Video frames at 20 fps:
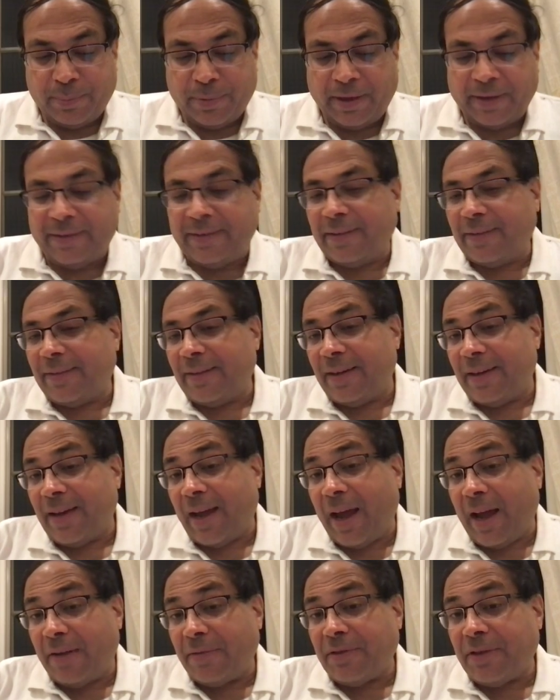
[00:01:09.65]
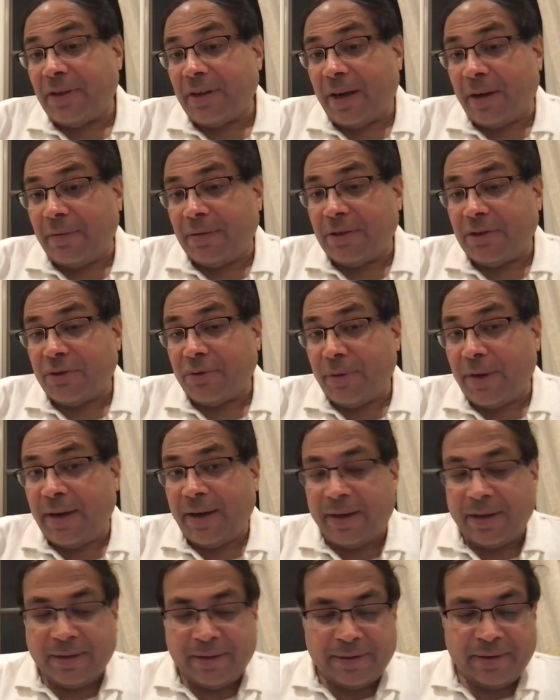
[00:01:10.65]
prices in after hours
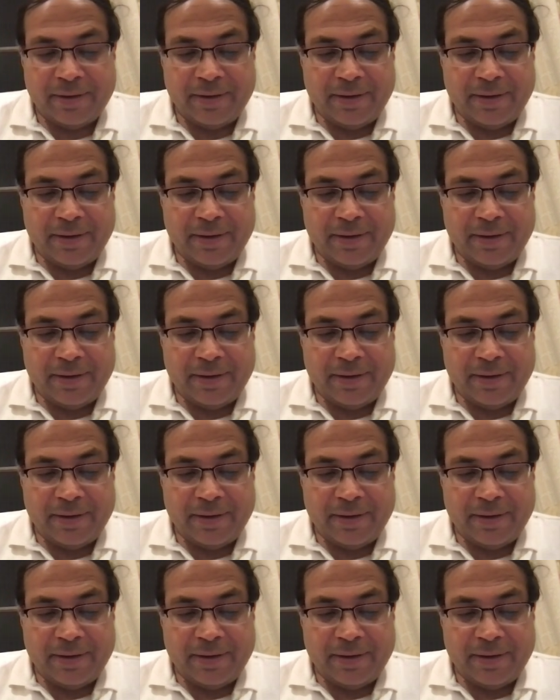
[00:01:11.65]
trading.